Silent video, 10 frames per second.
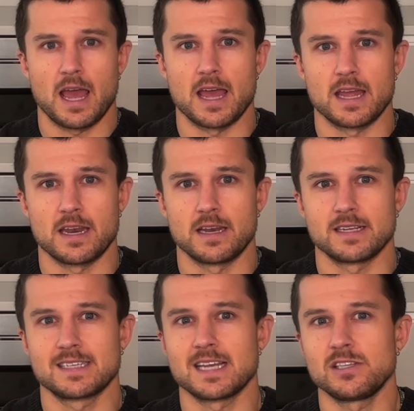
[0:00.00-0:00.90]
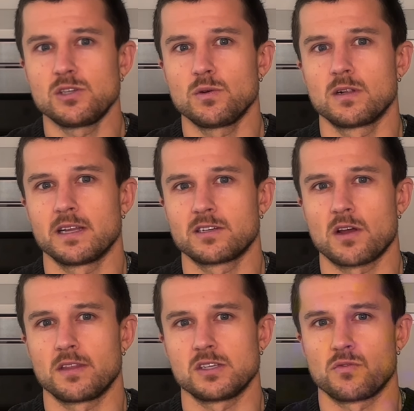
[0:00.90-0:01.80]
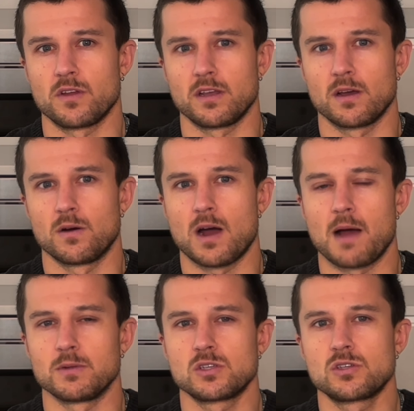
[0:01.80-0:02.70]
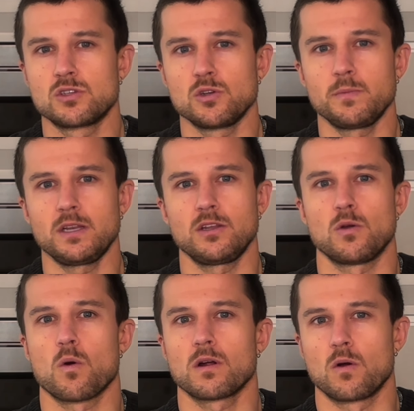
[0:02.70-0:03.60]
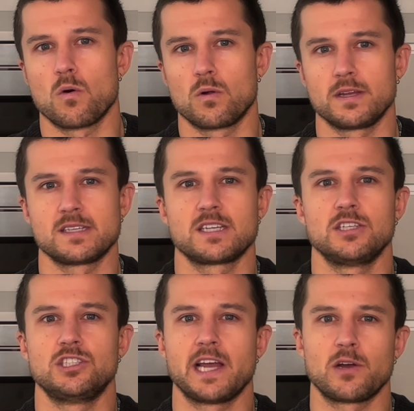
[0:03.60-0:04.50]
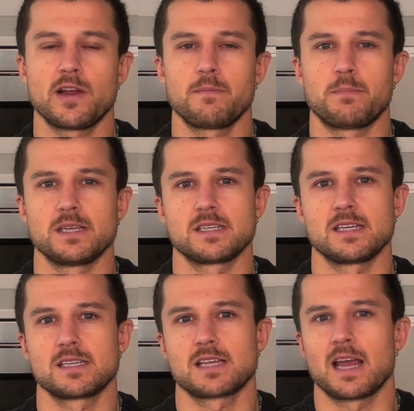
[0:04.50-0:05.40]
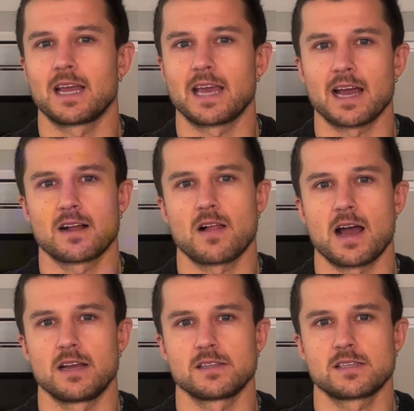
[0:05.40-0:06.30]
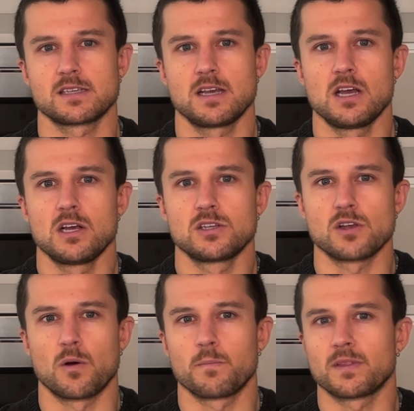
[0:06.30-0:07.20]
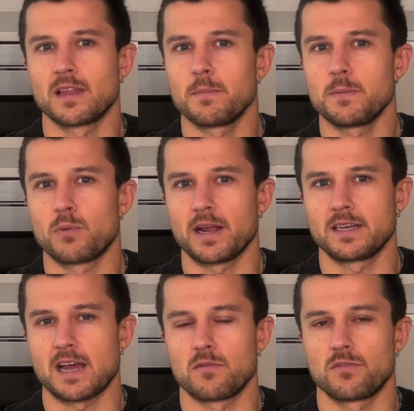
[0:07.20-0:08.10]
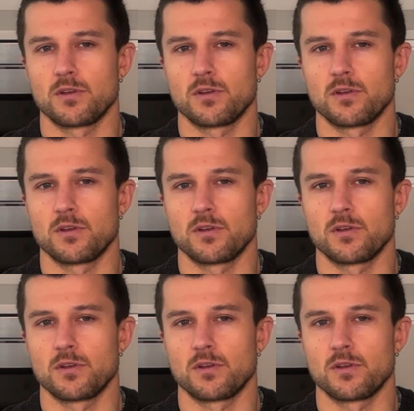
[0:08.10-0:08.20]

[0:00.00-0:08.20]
And since you clicked on this video, I'm assuming your goal is to generate business and get clients. So let me break it down for